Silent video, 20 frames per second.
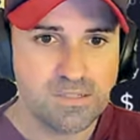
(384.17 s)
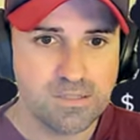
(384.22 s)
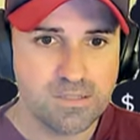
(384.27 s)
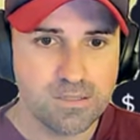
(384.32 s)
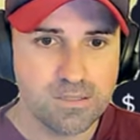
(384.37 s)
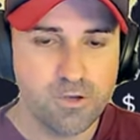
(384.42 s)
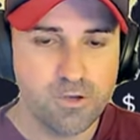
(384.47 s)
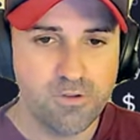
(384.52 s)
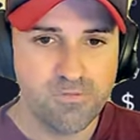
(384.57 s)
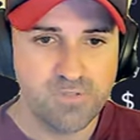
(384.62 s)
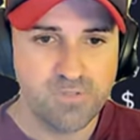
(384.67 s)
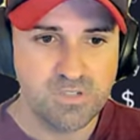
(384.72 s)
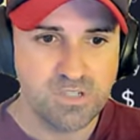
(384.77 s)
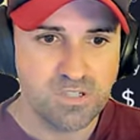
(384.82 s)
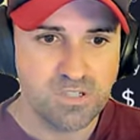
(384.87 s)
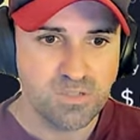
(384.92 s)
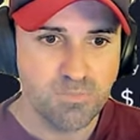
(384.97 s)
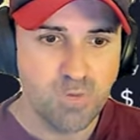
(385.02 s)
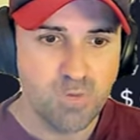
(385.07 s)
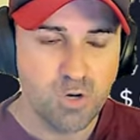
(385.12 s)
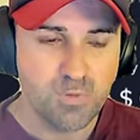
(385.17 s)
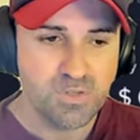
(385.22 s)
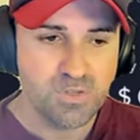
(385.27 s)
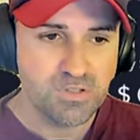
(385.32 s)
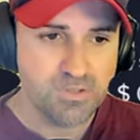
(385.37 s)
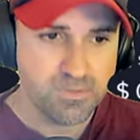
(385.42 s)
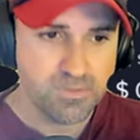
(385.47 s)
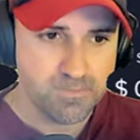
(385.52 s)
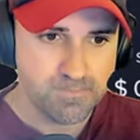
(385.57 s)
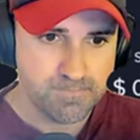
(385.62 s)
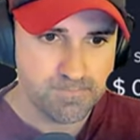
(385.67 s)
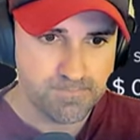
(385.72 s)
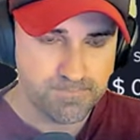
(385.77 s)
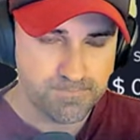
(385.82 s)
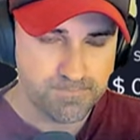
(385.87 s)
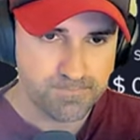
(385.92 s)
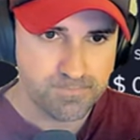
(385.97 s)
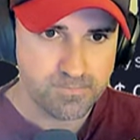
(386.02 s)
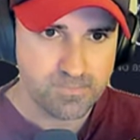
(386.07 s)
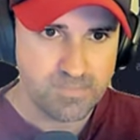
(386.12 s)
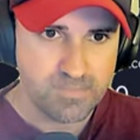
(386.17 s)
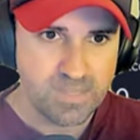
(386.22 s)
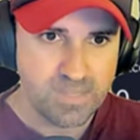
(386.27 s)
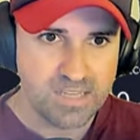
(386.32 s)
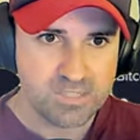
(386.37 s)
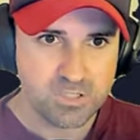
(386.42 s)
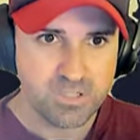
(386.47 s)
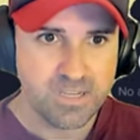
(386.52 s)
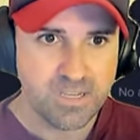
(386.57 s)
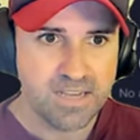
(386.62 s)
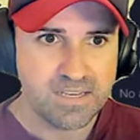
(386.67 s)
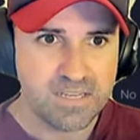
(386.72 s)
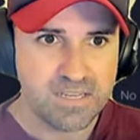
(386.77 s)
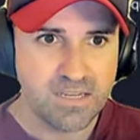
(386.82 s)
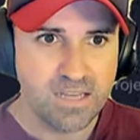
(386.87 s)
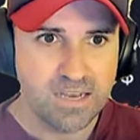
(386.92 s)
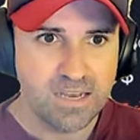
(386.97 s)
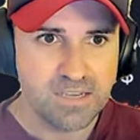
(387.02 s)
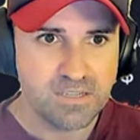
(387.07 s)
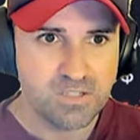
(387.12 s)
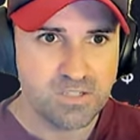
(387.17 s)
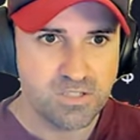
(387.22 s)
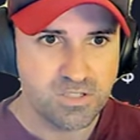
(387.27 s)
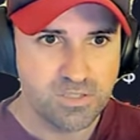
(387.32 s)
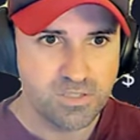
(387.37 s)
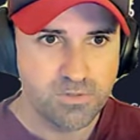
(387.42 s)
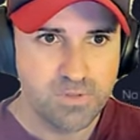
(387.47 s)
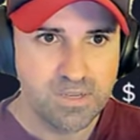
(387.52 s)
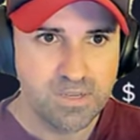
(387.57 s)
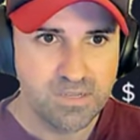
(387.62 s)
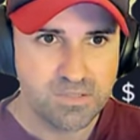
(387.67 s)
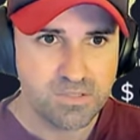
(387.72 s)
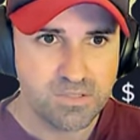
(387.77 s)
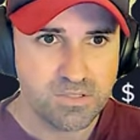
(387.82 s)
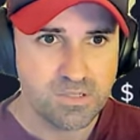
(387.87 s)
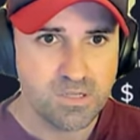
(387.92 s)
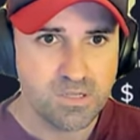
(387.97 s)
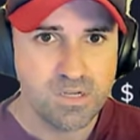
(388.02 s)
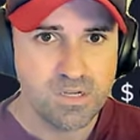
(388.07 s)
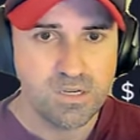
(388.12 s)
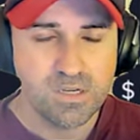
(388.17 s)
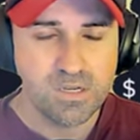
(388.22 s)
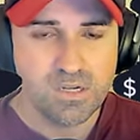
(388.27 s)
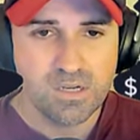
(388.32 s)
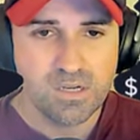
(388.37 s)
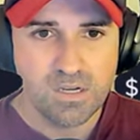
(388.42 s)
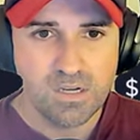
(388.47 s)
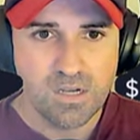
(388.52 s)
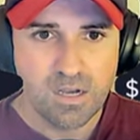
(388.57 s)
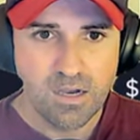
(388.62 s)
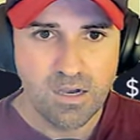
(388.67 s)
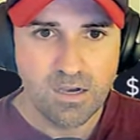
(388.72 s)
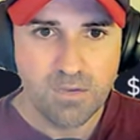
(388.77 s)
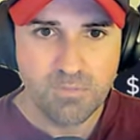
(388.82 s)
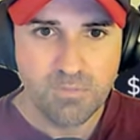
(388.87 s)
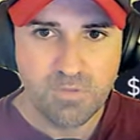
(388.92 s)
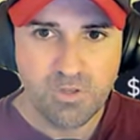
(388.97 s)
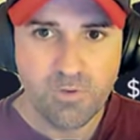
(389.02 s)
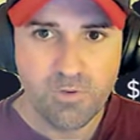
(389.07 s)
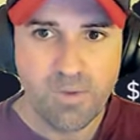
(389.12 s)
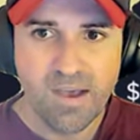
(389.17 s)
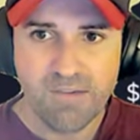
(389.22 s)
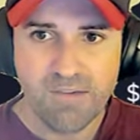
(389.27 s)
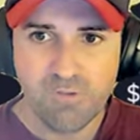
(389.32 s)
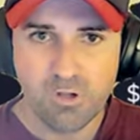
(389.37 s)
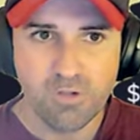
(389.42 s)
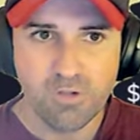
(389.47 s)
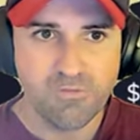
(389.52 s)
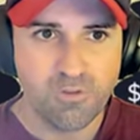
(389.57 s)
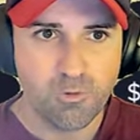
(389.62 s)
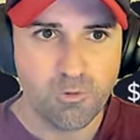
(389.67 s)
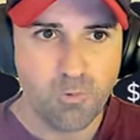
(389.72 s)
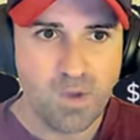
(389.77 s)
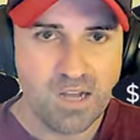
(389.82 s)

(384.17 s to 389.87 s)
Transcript: this load for just a moment, actually I can just do this. You have all of your